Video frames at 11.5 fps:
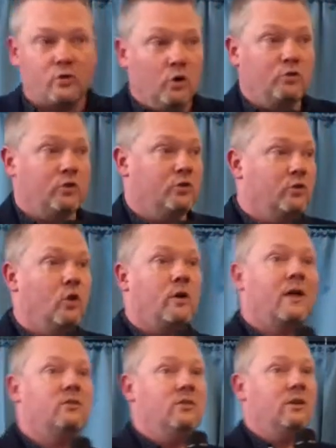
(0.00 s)
culture does not
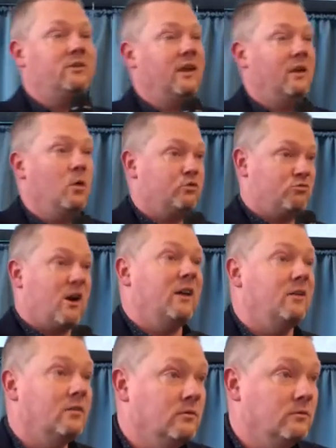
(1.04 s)
get to dictate what's
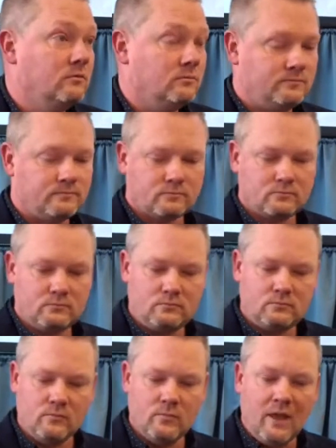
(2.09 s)
right.
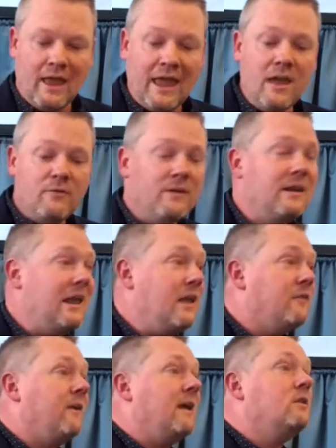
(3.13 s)
Even
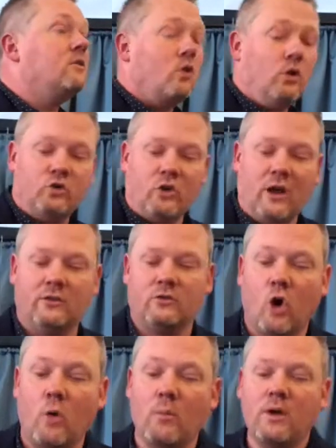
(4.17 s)
if in culture it's
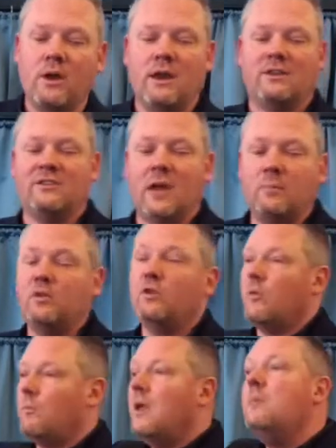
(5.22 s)
common and accepted
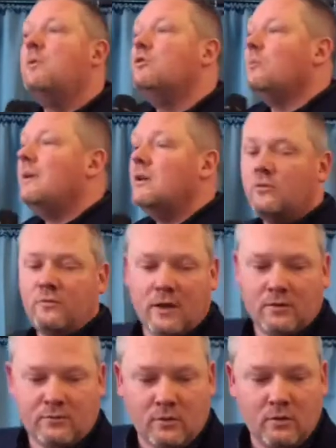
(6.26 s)
for people to be
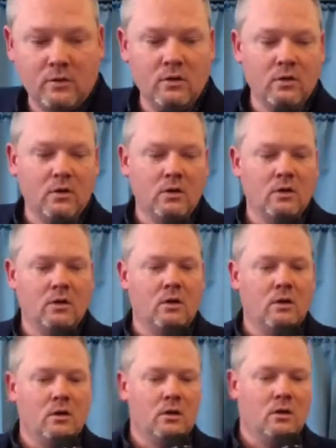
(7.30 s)
unfaithful,
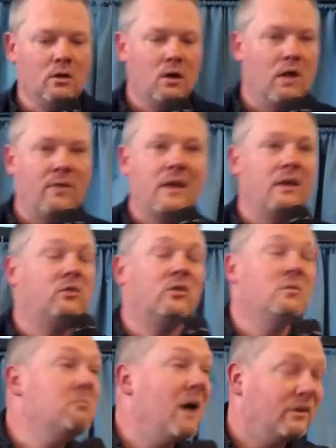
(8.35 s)
and that it
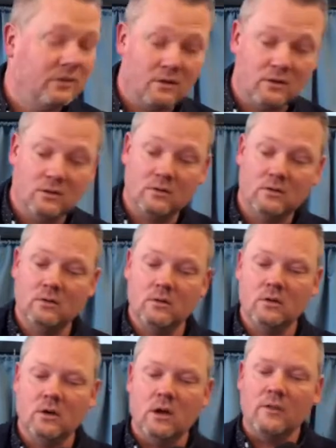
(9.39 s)
doesn't matter,
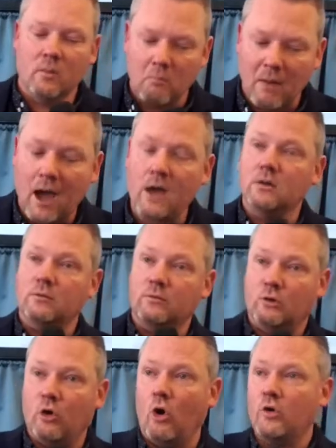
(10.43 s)
the man
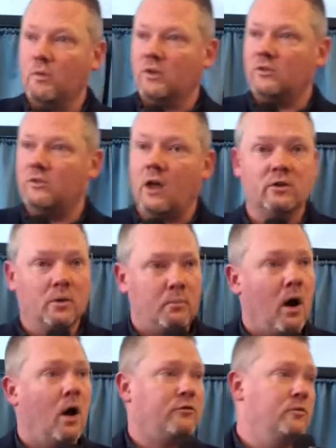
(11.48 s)
of God must stand
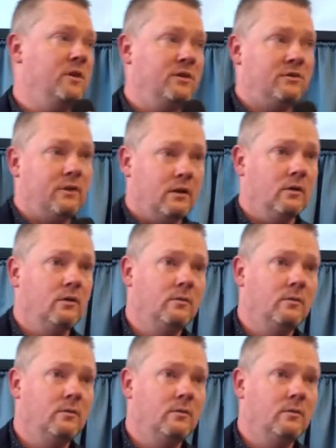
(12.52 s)
apart from this sin.